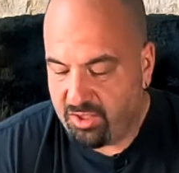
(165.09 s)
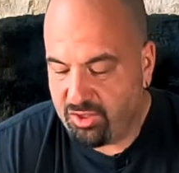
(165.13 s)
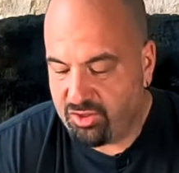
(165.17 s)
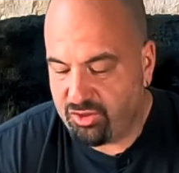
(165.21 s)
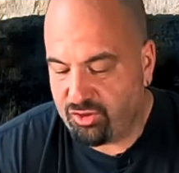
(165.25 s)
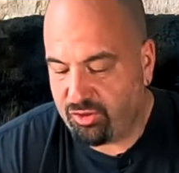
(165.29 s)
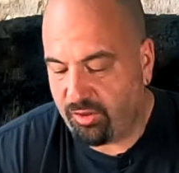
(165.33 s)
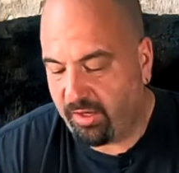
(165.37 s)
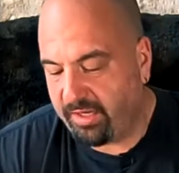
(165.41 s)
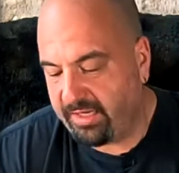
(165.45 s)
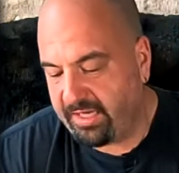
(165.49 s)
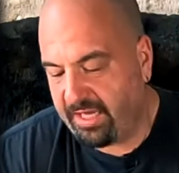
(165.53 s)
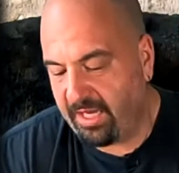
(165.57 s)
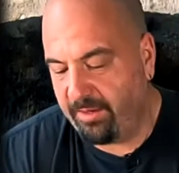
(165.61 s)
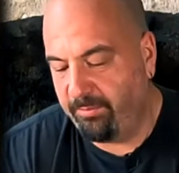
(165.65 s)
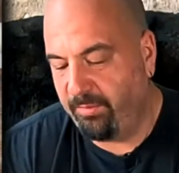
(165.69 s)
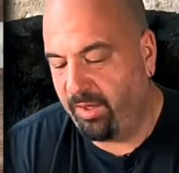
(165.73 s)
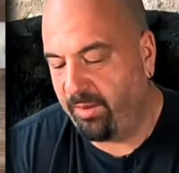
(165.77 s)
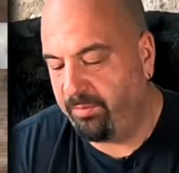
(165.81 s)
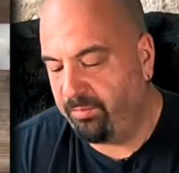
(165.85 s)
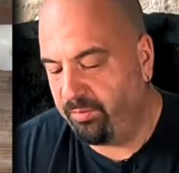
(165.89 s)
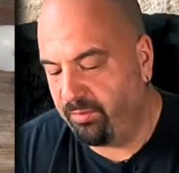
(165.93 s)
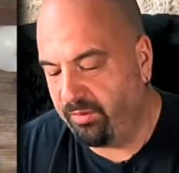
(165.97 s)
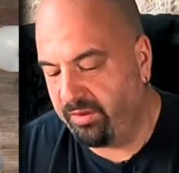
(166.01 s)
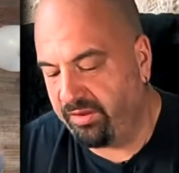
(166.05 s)
So I came
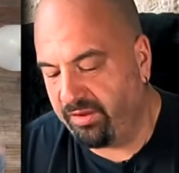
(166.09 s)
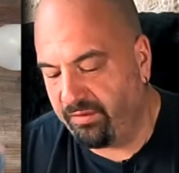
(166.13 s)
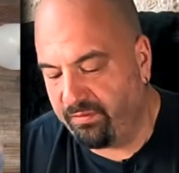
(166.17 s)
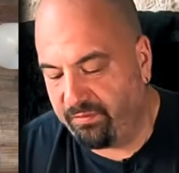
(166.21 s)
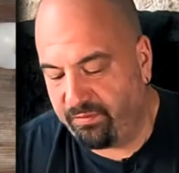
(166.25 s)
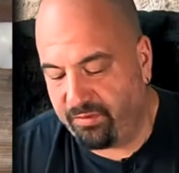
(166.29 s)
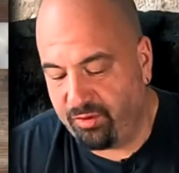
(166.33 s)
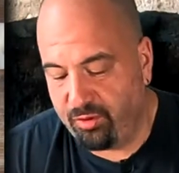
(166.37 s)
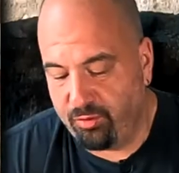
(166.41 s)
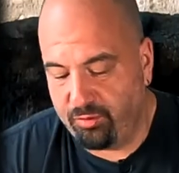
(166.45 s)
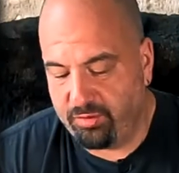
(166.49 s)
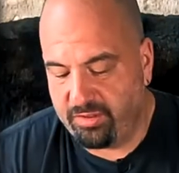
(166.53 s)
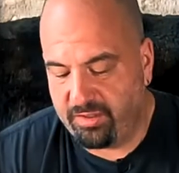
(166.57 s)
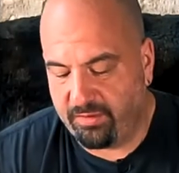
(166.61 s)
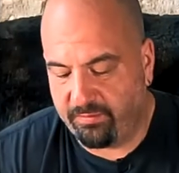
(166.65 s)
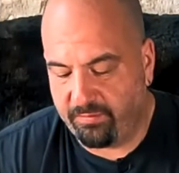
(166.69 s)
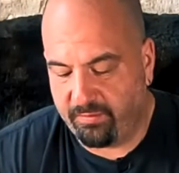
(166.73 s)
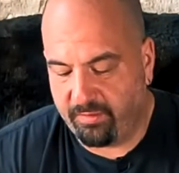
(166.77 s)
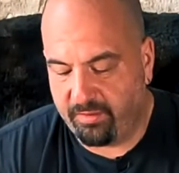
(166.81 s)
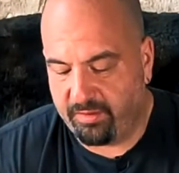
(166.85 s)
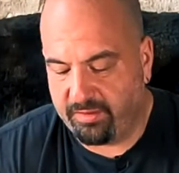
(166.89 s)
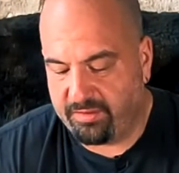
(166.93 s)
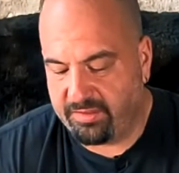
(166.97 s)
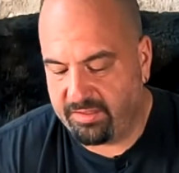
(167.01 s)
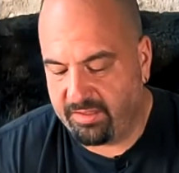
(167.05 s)
up with a few
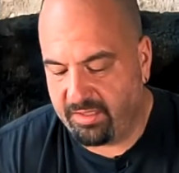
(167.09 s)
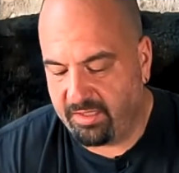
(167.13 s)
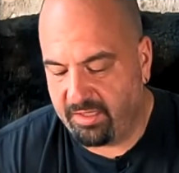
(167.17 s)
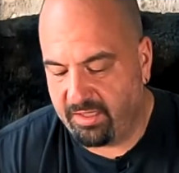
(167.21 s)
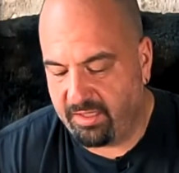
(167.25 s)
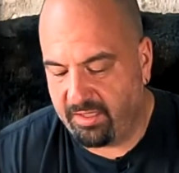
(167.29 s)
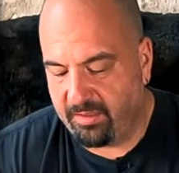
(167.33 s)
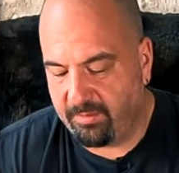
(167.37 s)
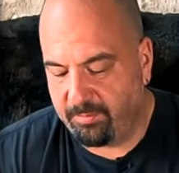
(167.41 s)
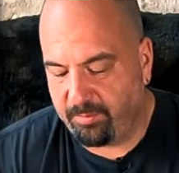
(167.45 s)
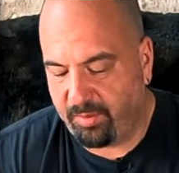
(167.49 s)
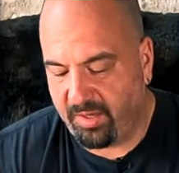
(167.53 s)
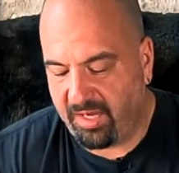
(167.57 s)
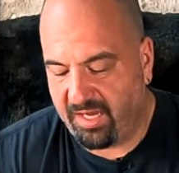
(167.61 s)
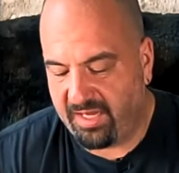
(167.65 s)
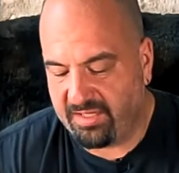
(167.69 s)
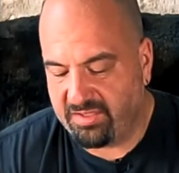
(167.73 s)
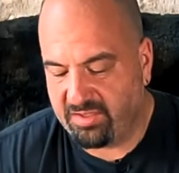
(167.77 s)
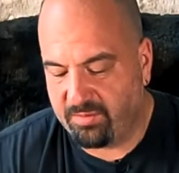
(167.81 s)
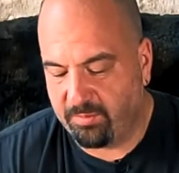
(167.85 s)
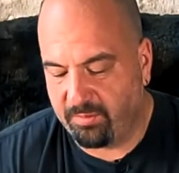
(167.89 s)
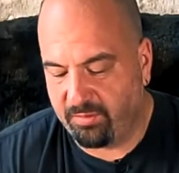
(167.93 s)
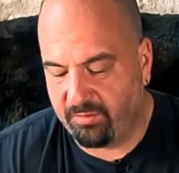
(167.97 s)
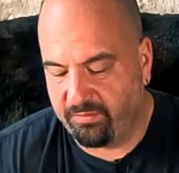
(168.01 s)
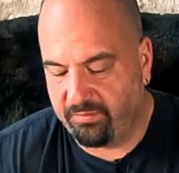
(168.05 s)
different
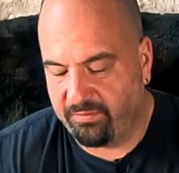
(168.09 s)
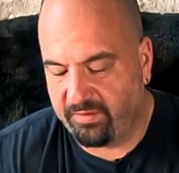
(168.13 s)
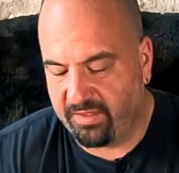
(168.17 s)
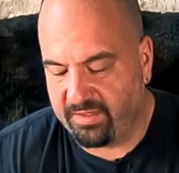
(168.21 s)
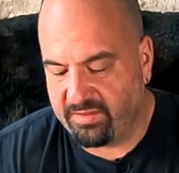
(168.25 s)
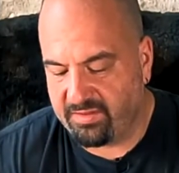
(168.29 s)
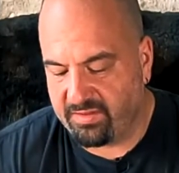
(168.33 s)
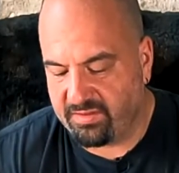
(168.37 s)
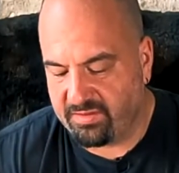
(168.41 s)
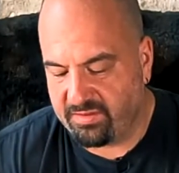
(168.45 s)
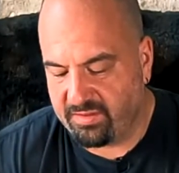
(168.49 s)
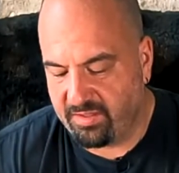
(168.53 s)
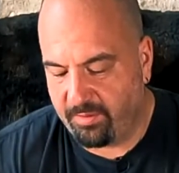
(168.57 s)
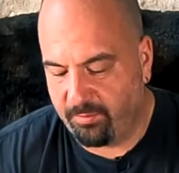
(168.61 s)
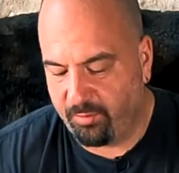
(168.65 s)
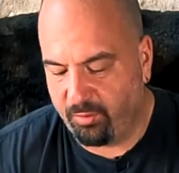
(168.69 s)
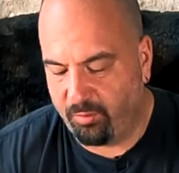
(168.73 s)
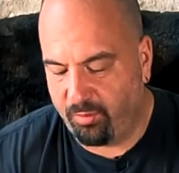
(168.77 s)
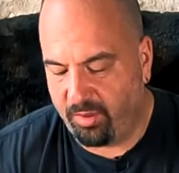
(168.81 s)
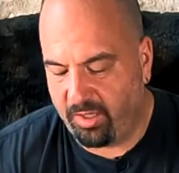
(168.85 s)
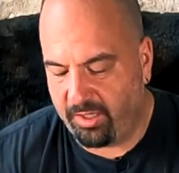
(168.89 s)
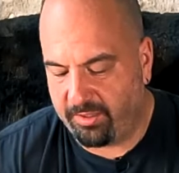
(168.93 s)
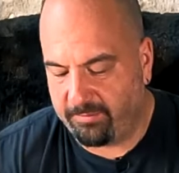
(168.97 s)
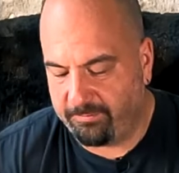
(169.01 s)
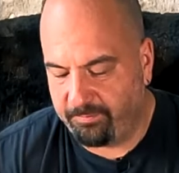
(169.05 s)
possible fixes. Number
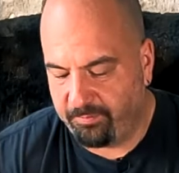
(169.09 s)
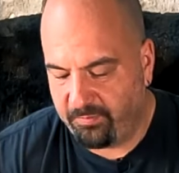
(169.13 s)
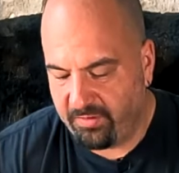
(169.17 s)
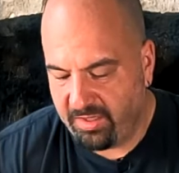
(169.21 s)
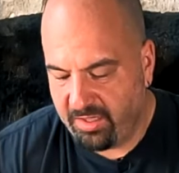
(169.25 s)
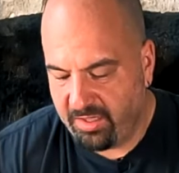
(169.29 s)
one,